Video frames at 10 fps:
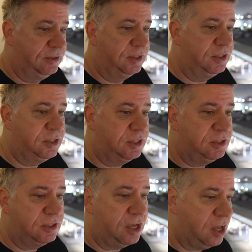this
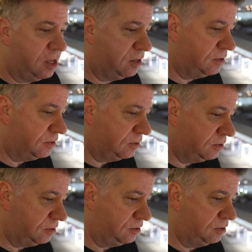is, uh,
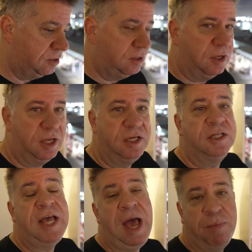it
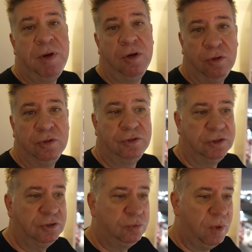does happen on cruises
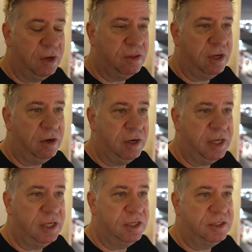where there
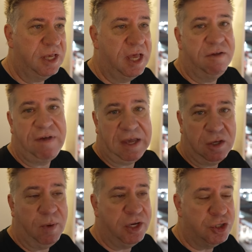is an
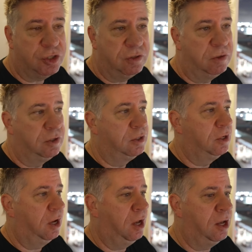evacuation.
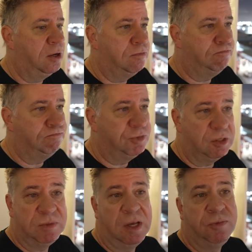Um,
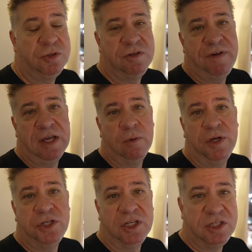sometimes there's an
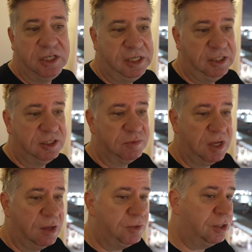evacuation at sea,
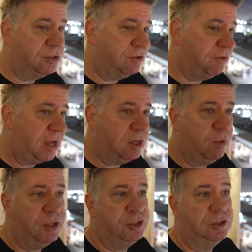sometimes there's an
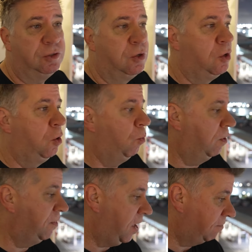evacuation
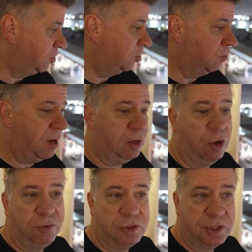where they have to turn around and
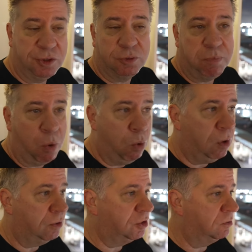go to the nearest
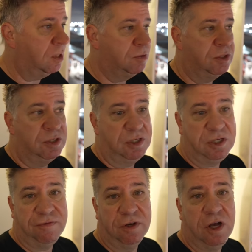port, sometimes it's in a
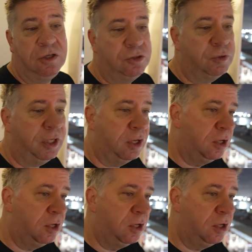different country.